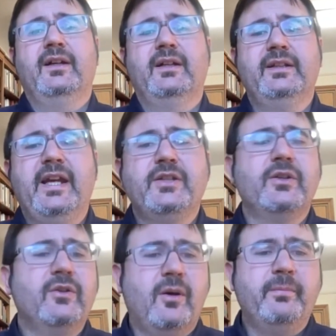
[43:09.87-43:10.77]
and
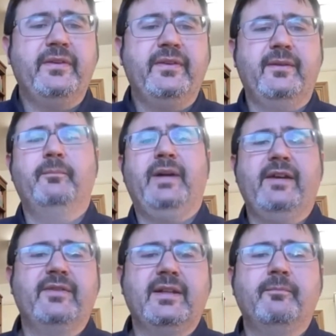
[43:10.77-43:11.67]
aging copies in
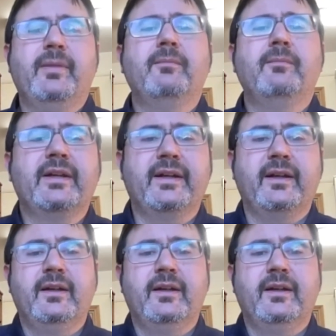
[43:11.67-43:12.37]
private and public